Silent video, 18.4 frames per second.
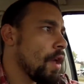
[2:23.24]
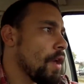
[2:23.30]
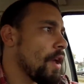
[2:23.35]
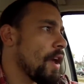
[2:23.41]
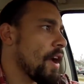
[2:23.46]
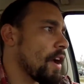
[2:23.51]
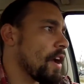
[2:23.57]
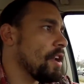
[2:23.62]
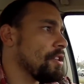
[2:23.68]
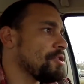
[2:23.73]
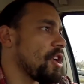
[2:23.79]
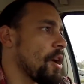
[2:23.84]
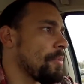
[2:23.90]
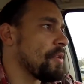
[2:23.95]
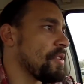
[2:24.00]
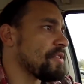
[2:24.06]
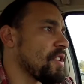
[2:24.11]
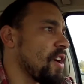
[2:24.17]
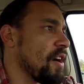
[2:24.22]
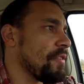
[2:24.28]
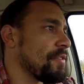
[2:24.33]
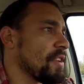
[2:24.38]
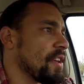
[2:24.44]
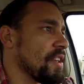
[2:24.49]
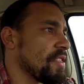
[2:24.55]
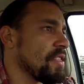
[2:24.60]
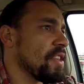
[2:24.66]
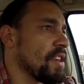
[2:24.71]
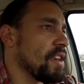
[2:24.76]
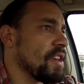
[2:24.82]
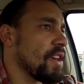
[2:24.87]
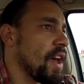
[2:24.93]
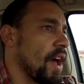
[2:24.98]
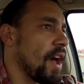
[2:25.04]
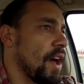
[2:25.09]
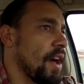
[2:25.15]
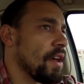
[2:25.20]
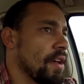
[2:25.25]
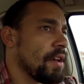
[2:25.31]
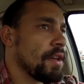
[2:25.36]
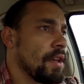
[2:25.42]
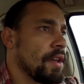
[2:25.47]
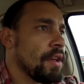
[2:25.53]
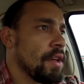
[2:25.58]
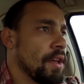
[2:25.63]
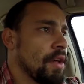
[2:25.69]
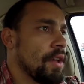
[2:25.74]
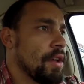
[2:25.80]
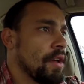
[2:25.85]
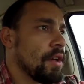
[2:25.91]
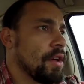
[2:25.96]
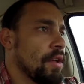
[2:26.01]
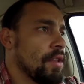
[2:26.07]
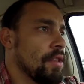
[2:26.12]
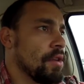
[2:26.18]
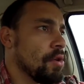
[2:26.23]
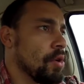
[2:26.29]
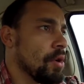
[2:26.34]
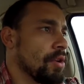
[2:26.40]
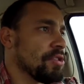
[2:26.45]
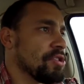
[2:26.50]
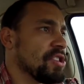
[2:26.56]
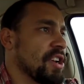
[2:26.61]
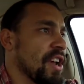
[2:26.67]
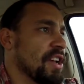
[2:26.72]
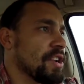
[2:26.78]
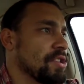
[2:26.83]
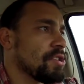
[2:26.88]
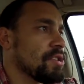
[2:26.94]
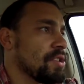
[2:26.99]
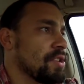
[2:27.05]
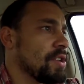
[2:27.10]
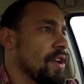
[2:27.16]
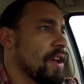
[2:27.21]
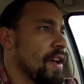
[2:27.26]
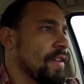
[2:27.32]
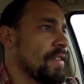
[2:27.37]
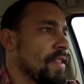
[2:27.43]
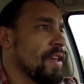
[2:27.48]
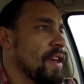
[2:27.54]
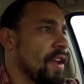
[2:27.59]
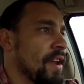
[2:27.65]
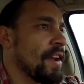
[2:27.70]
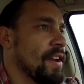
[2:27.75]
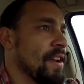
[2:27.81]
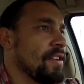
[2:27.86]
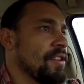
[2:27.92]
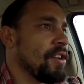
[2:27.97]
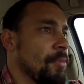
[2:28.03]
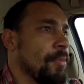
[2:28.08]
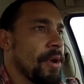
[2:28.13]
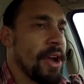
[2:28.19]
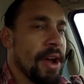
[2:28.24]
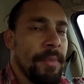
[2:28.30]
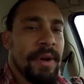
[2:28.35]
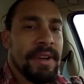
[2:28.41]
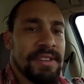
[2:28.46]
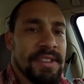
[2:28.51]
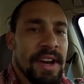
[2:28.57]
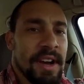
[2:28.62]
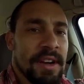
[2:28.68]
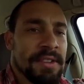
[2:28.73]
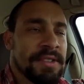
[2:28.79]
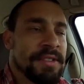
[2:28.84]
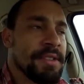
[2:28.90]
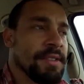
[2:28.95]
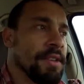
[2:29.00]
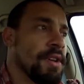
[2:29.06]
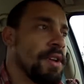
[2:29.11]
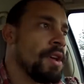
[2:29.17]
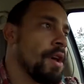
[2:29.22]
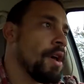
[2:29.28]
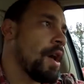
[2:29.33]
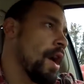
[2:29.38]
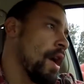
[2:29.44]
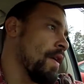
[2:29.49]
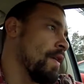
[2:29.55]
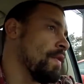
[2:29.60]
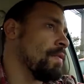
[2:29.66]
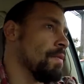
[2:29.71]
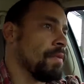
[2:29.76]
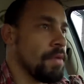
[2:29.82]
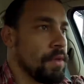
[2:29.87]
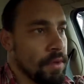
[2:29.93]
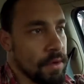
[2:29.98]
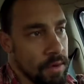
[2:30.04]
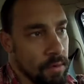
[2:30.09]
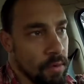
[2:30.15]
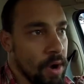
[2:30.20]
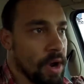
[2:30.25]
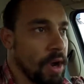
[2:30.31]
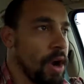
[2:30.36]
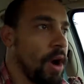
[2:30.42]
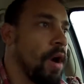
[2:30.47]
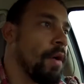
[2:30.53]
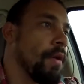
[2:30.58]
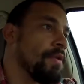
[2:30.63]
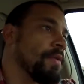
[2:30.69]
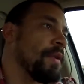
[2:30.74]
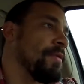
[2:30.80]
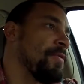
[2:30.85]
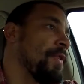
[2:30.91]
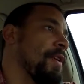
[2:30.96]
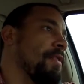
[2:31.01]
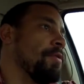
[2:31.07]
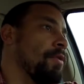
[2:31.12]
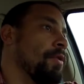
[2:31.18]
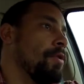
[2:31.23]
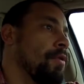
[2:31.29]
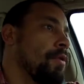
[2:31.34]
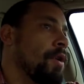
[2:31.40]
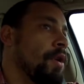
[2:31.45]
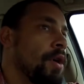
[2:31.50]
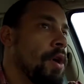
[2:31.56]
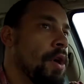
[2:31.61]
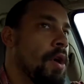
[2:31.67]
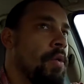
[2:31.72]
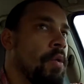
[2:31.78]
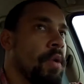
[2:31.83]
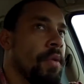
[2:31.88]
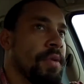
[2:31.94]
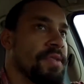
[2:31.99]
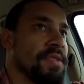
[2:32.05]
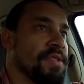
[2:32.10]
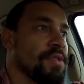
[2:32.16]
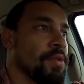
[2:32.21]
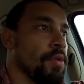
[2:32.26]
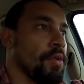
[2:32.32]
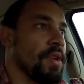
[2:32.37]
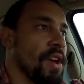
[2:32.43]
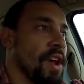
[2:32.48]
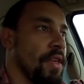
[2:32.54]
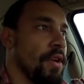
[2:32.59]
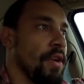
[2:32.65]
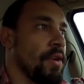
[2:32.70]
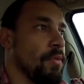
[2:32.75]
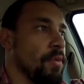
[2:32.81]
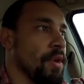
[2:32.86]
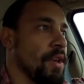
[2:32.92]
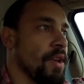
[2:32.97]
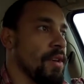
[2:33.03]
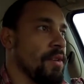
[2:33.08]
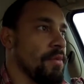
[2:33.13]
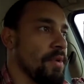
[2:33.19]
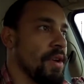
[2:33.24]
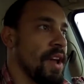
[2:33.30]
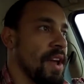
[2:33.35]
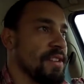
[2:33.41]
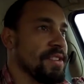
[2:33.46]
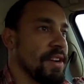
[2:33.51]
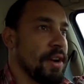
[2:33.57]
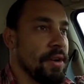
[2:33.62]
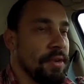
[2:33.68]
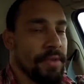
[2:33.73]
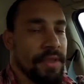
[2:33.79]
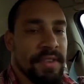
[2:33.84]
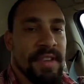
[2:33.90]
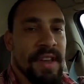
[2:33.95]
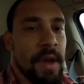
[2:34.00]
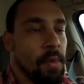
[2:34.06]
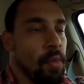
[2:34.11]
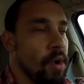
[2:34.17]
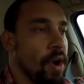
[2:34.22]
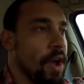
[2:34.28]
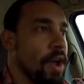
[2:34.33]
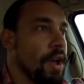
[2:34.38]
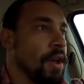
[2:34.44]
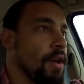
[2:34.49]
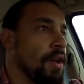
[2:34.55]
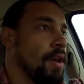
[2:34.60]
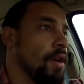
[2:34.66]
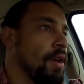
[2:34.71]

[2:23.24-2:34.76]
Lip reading: yeah, I gotta drop this off to get the oil changed, and then I need to go pick up my tux. And the one calling is my friend Luke. We went to school together, and we hate Terre Haute the same way.